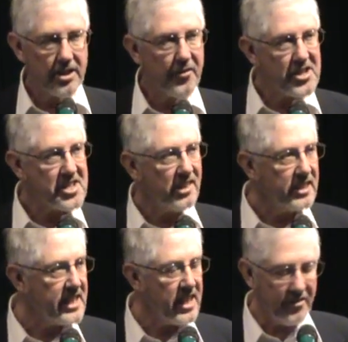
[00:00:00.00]
The
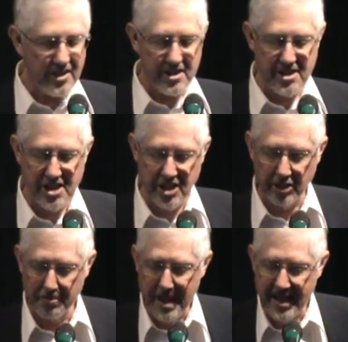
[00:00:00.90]
facility of
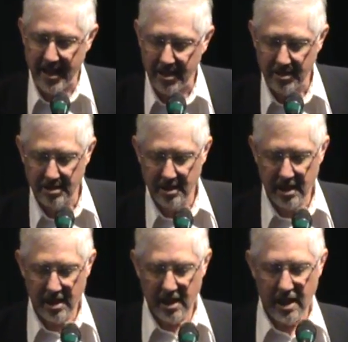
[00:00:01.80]
digital media
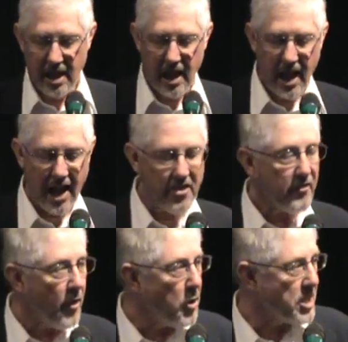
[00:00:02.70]
and the
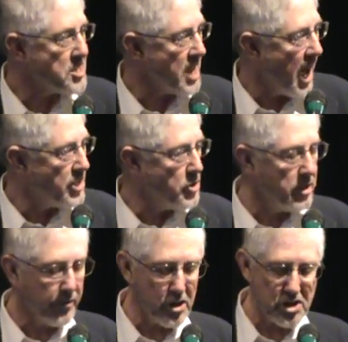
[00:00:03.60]
focus on
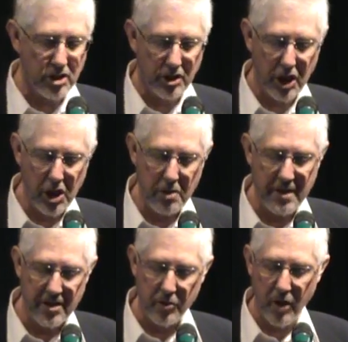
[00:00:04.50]
universal
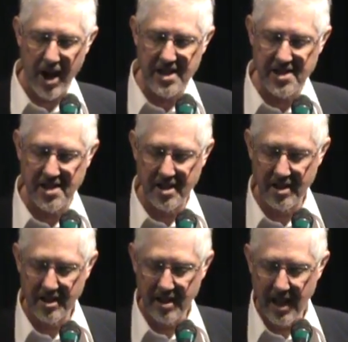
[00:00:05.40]
human rights
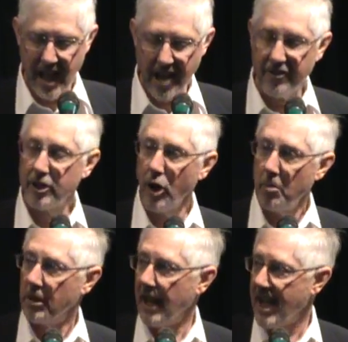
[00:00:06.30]
have
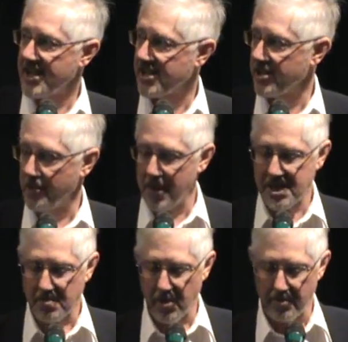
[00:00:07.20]
globalized the
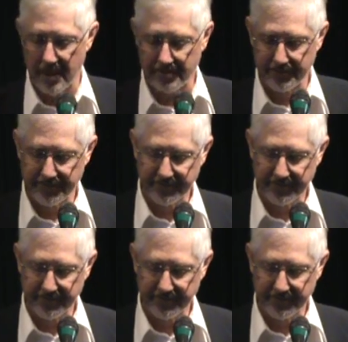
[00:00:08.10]
peace movement.